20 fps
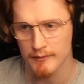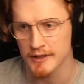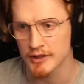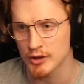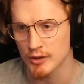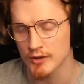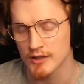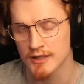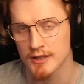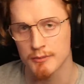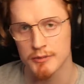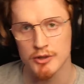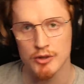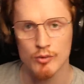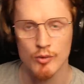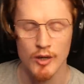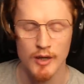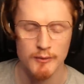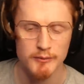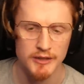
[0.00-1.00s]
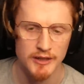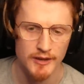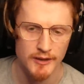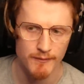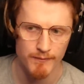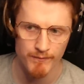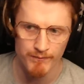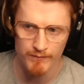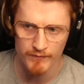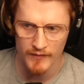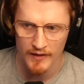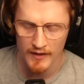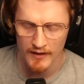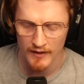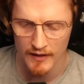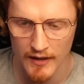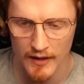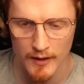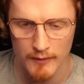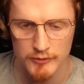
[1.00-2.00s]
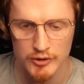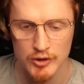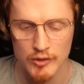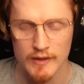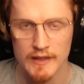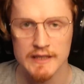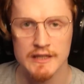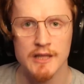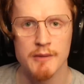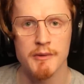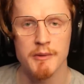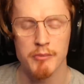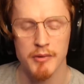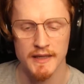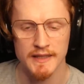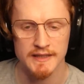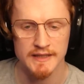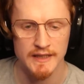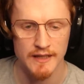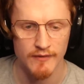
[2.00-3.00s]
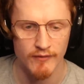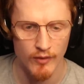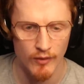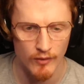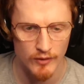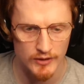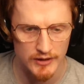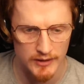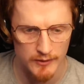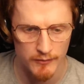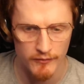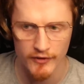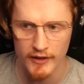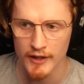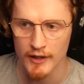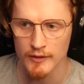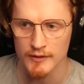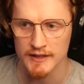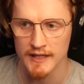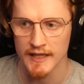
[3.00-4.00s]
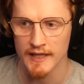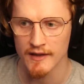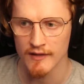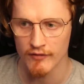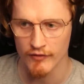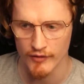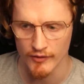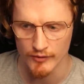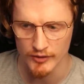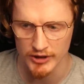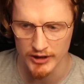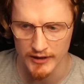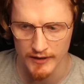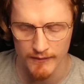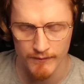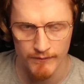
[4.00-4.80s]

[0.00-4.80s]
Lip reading: Be sure to subscribe to them. I'm sure there's going to be plenty of awesome videos in the future.